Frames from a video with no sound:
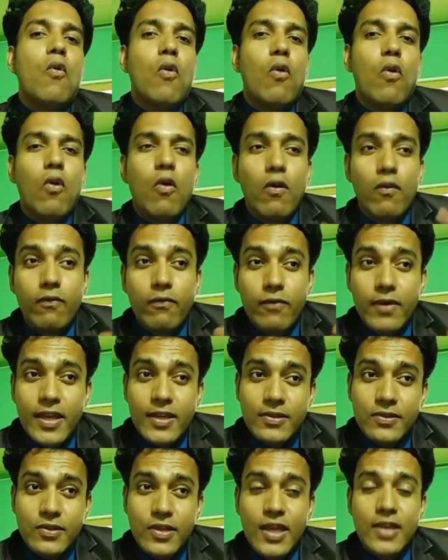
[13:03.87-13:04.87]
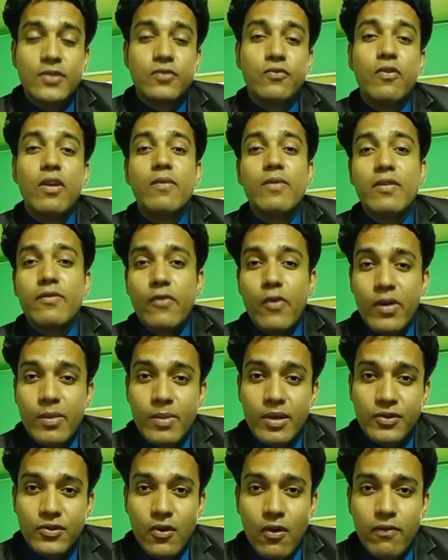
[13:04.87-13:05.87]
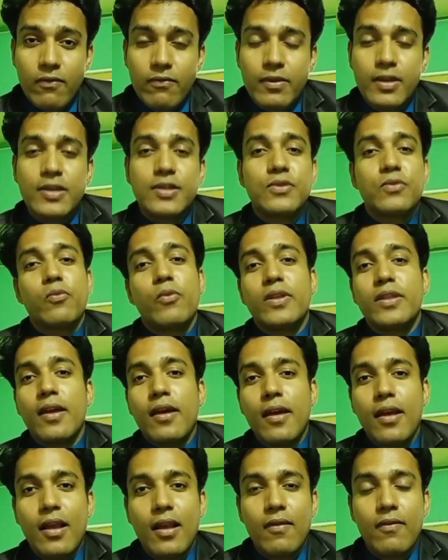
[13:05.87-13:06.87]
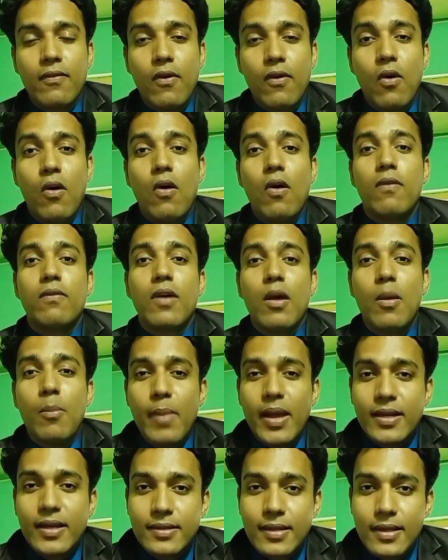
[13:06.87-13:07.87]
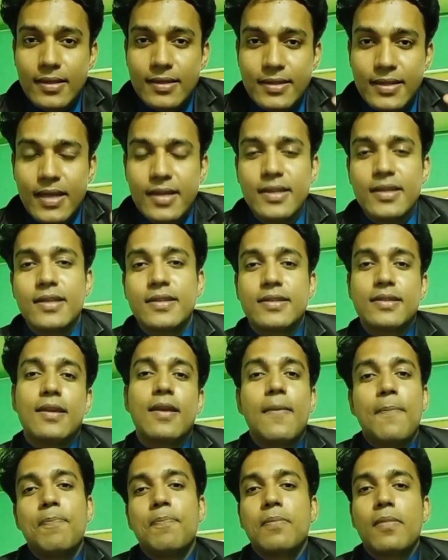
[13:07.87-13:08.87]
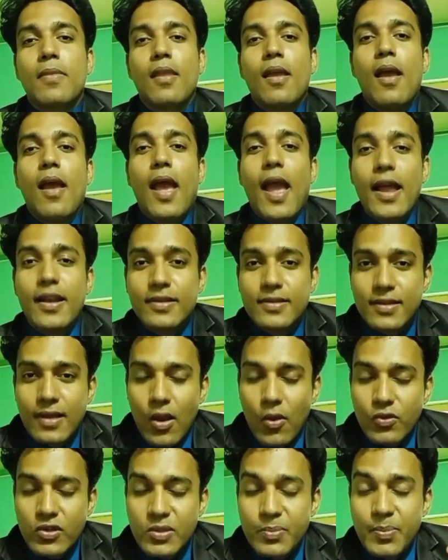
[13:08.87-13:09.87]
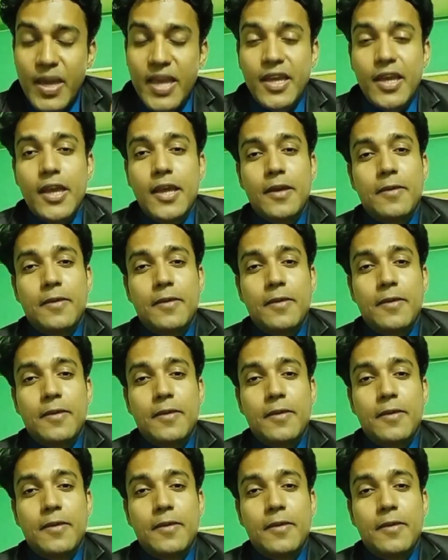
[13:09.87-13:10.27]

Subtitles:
Obvious things will be very much obvious with the help of mental steadiness and slow speaking.